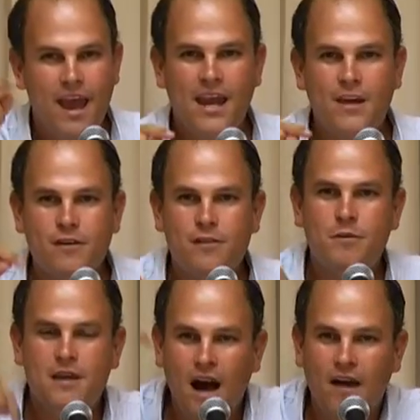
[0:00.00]
and if he's
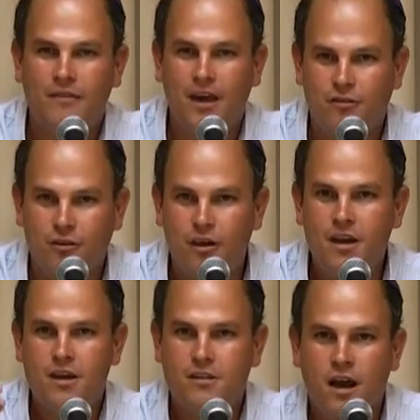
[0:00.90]
beyond nature,
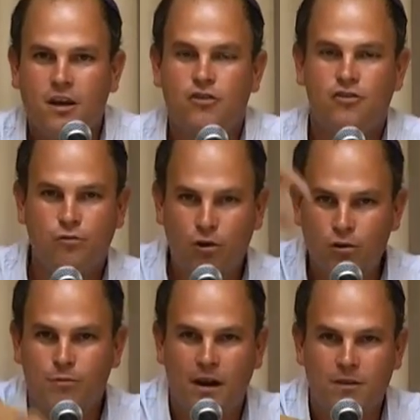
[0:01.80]
he's not
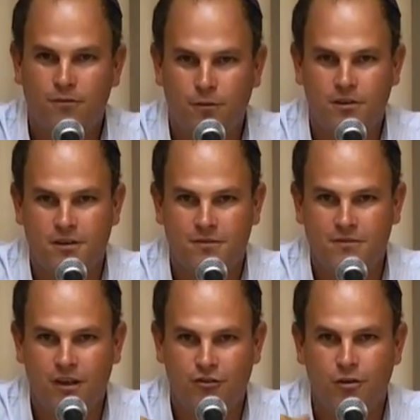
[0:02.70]
controlled by the forces of
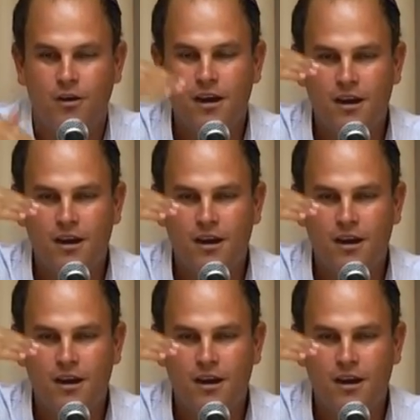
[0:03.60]
nature.